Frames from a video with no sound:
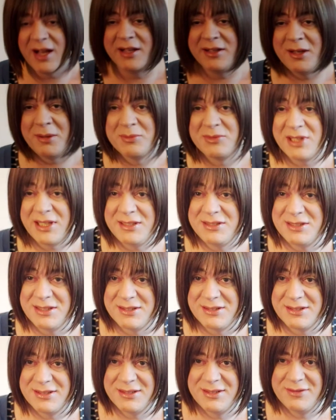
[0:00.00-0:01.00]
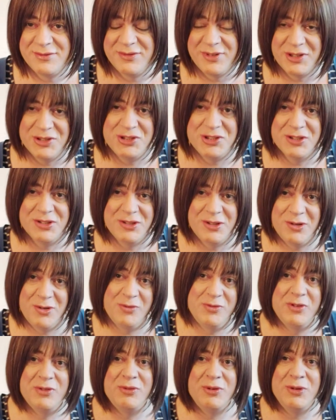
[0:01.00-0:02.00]
updated version
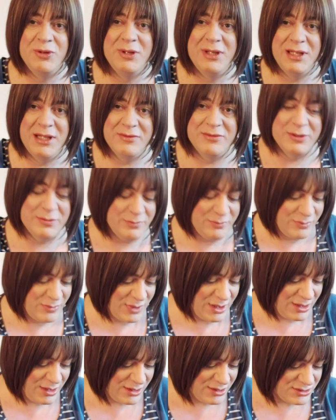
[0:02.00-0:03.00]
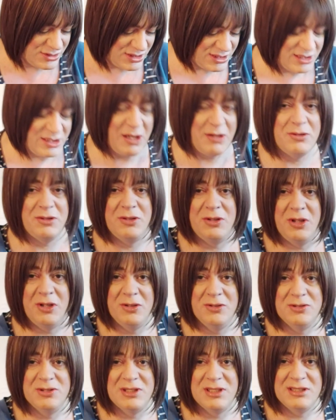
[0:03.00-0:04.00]
of the Route 11. So they don't
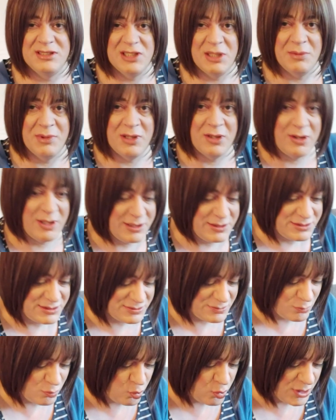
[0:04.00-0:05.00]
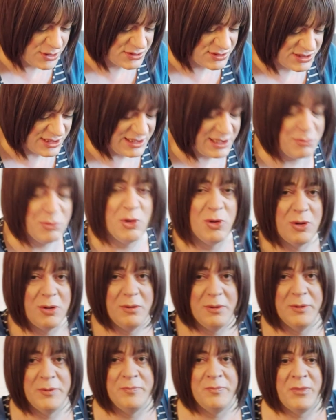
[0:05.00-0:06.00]
use the Gemini ones
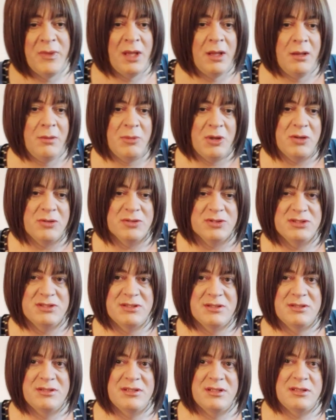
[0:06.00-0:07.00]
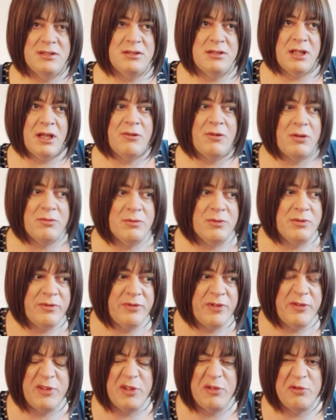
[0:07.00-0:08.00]
anymore because they're on
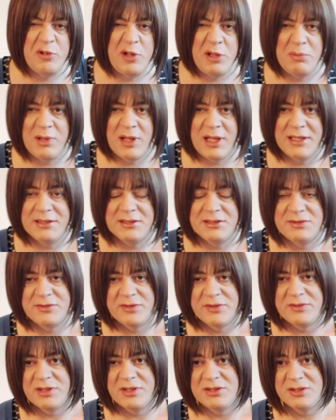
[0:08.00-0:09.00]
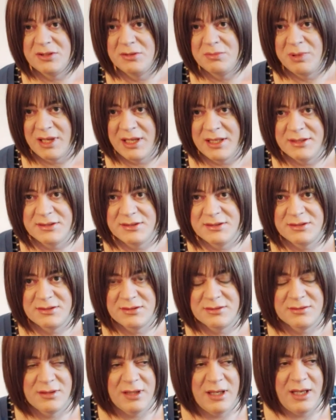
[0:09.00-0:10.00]
53 plates, 52 plates.
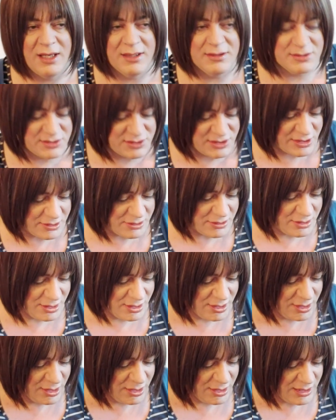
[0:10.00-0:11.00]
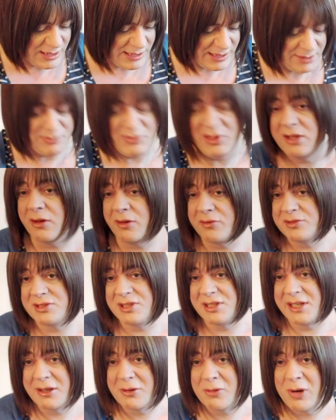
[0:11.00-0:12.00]
And so obviously
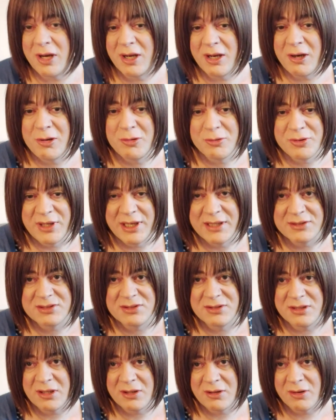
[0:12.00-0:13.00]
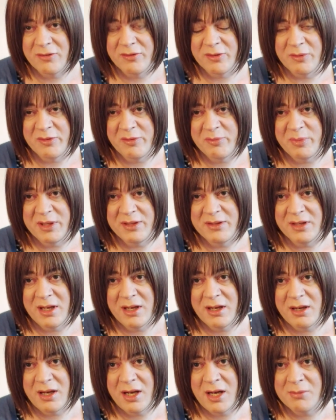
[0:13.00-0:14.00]
they're quite old now, so a lot of them have been
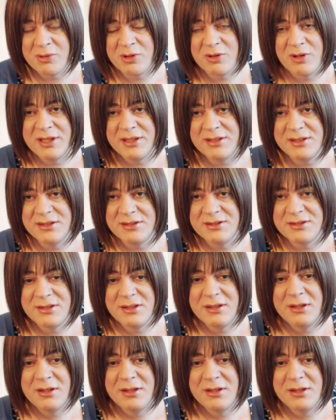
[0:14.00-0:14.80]
upgraded,